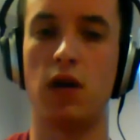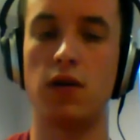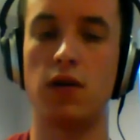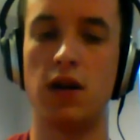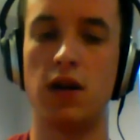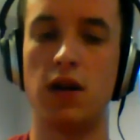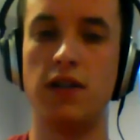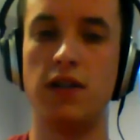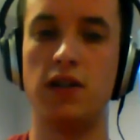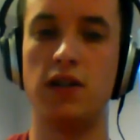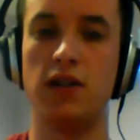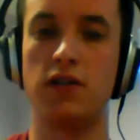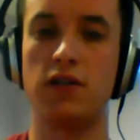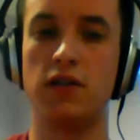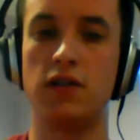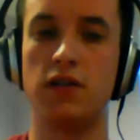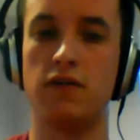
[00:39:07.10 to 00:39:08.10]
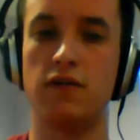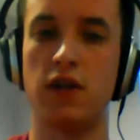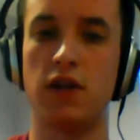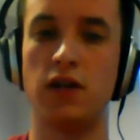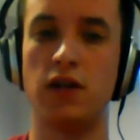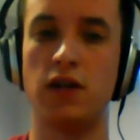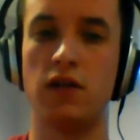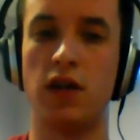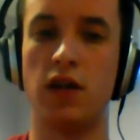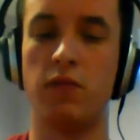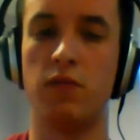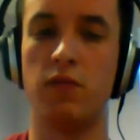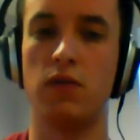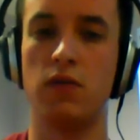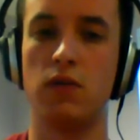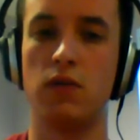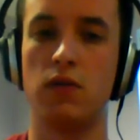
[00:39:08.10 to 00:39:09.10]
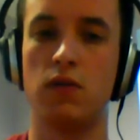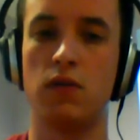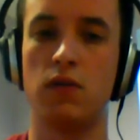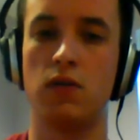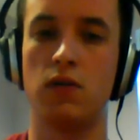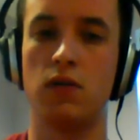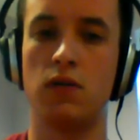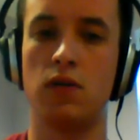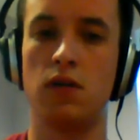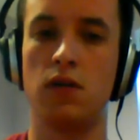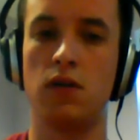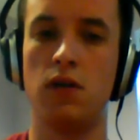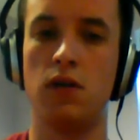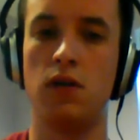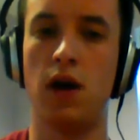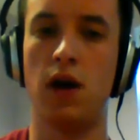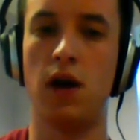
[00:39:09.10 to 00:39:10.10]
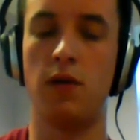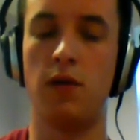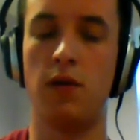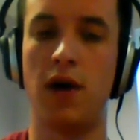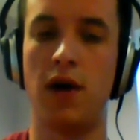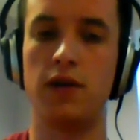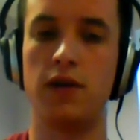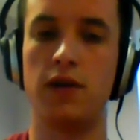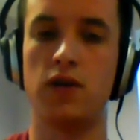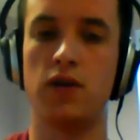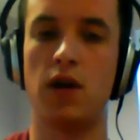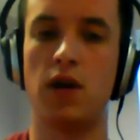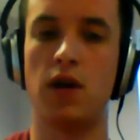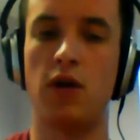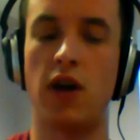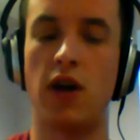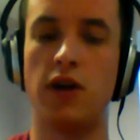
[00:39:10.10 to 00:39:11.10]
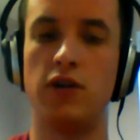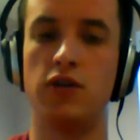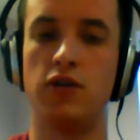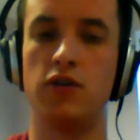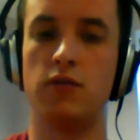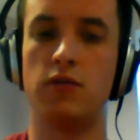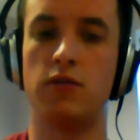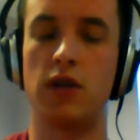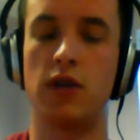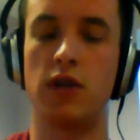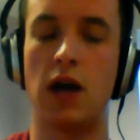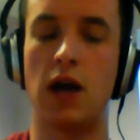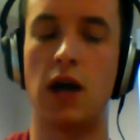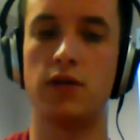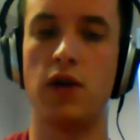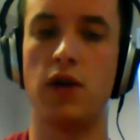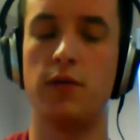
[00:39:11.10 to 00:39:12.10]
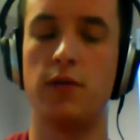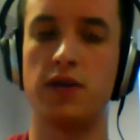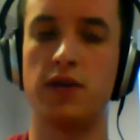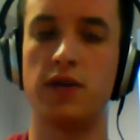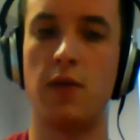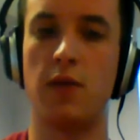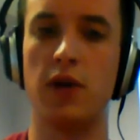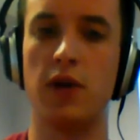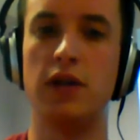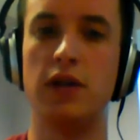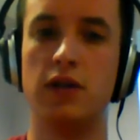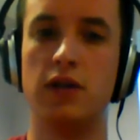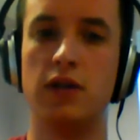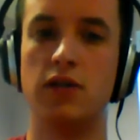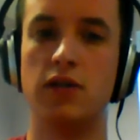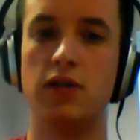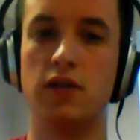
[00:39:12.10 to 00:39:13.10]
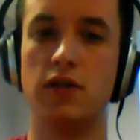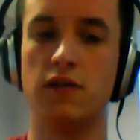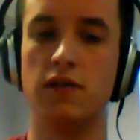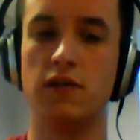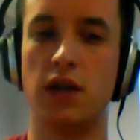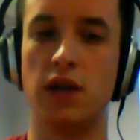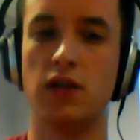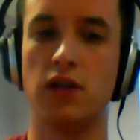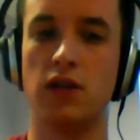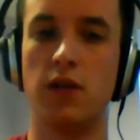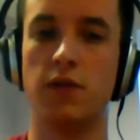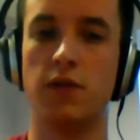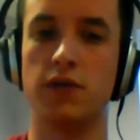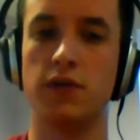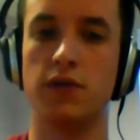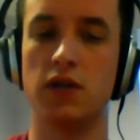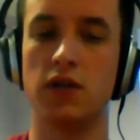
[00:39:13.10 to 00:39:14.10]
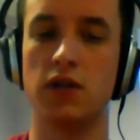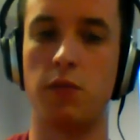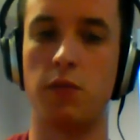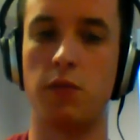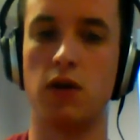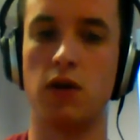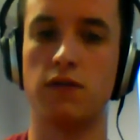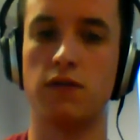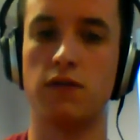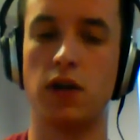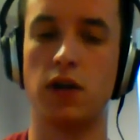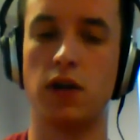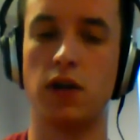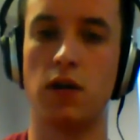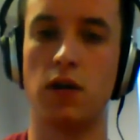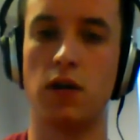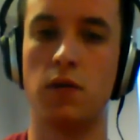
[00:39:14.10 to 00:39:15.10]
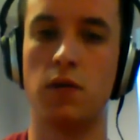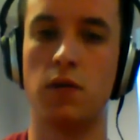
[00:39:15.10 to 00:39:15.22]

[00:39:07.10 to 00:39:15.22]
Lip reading: is instance of date time, and a pandas timestamp is an instance of date time. It's a subclass of date time.